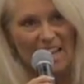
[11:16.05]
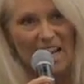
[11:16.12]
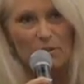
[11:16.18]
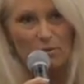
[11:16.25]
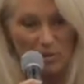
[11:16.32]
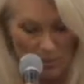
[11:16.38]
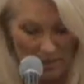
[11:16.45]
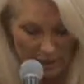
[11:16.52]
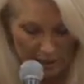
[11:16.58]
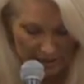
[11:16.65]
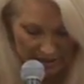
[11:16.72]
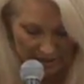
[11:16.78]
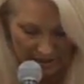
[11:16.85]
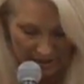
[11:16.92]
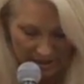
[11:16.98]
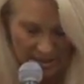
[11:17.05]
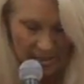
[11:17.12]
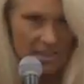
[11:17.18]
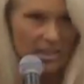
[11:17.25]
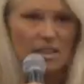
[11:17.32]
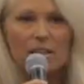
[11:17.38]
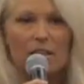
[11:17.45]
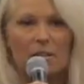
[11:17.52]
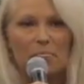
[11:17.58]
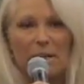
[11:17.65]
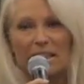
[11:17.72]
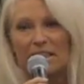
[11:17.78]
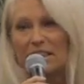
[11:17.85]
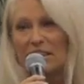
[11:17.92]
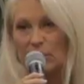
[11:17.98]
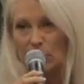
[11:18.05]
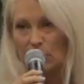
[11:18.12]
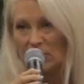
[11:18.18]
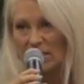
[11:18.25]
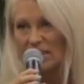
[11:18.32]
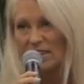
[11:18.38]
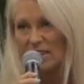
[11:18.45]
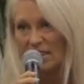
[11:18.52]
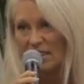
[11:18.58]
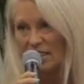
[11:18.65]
I was wearing pantsuits,